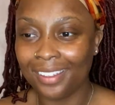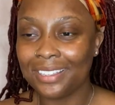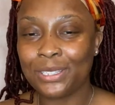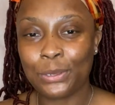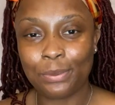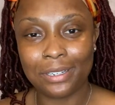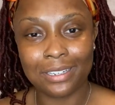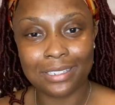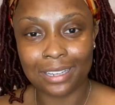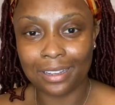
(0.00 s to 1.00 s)
Super
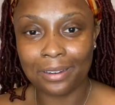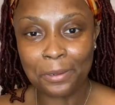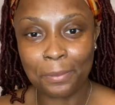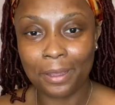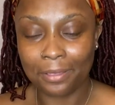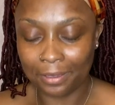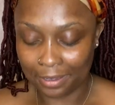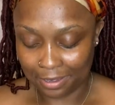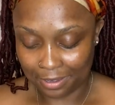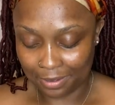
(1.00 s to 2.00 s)
excited about that.